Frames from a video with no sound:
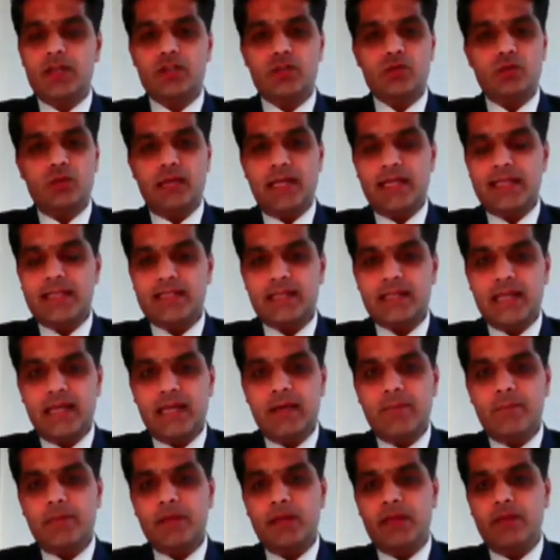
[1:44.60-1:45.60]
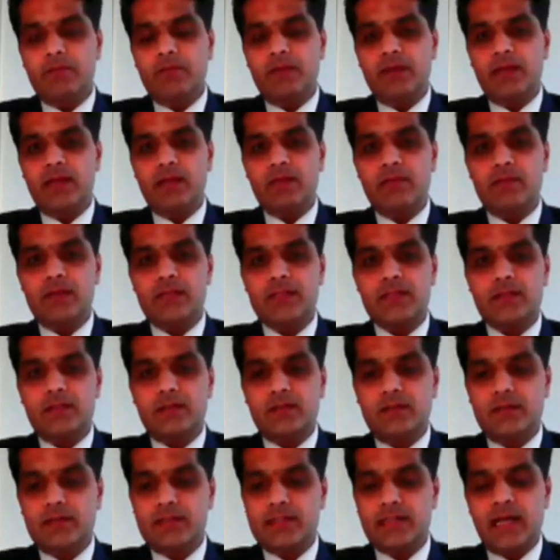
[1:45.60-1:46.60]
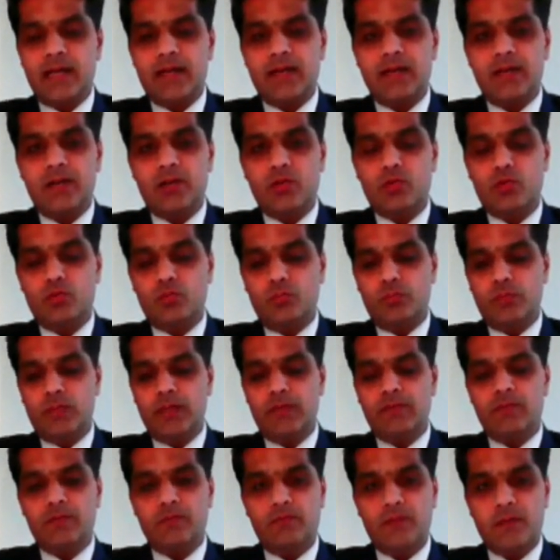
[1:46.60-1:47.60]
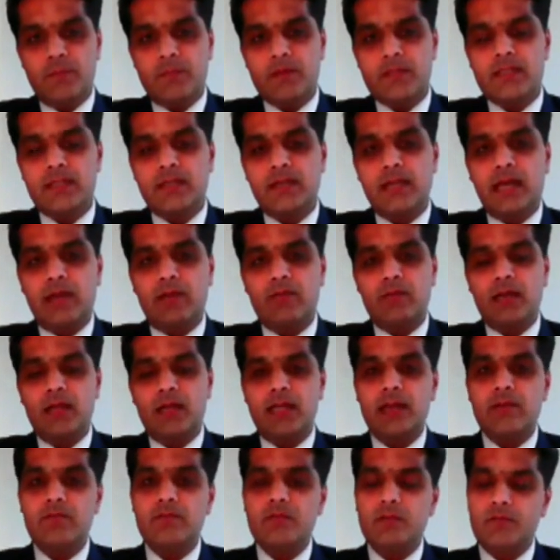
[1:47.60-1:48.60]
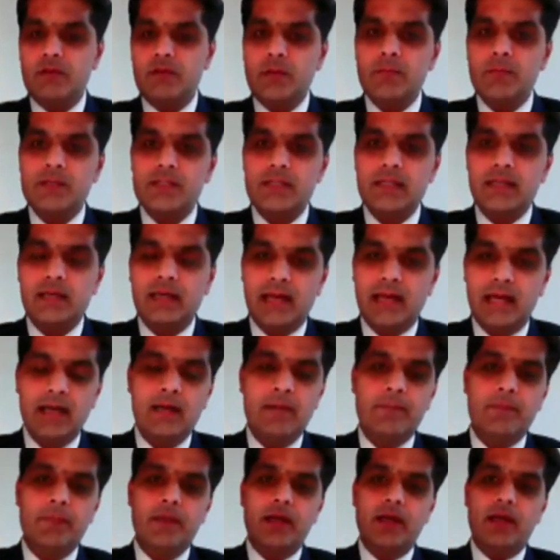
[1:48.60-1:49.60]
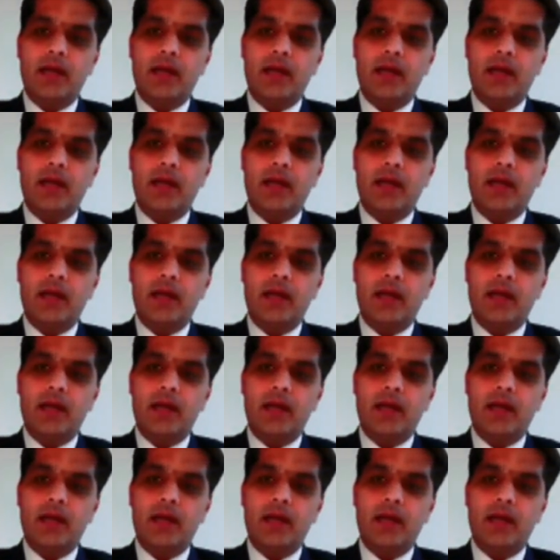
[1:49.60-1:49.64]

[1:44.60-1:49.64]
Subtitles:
So let's say if an investor decided to be 50% equity and 50% debt,